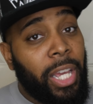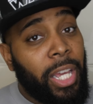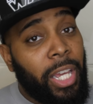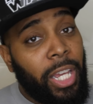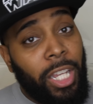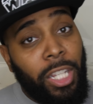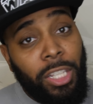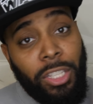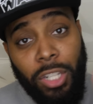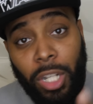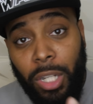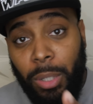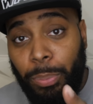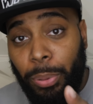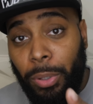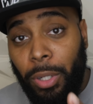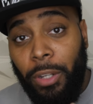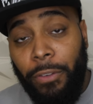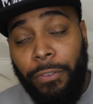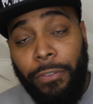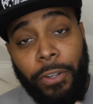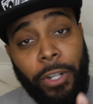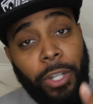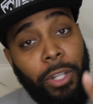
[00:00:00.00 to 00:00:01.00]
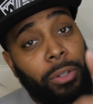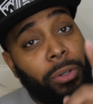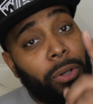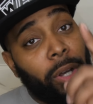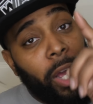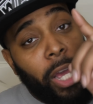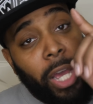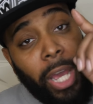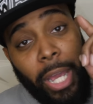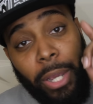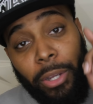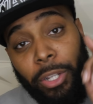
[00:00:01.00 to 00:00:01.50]
He's gonna pull it for you,
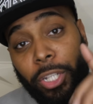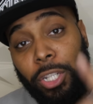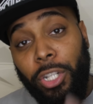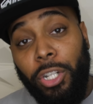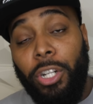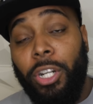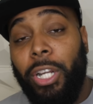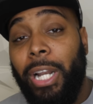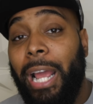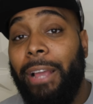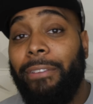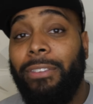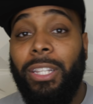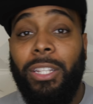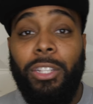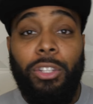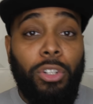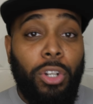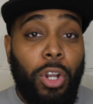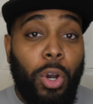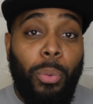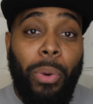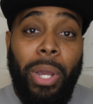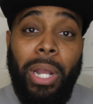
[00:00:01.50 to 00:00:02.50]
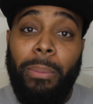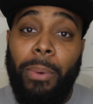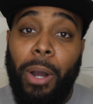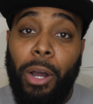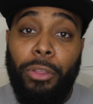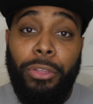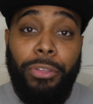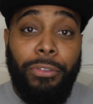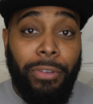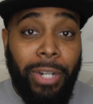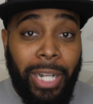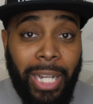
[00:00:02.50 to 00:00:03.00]
and you're gonna have to, you know, wait
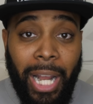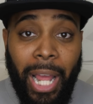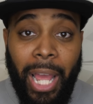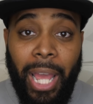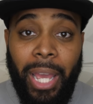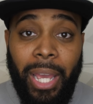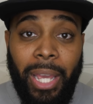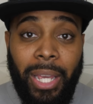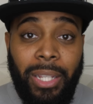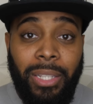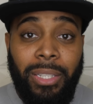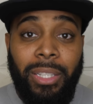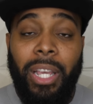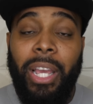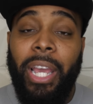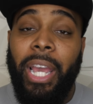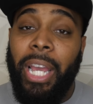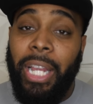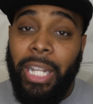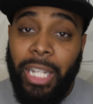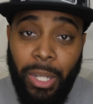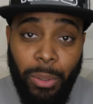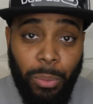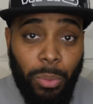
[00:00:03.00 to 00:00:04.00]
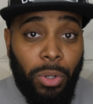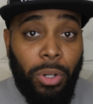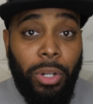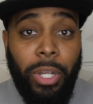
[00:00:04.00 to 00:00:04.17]
about three days, and then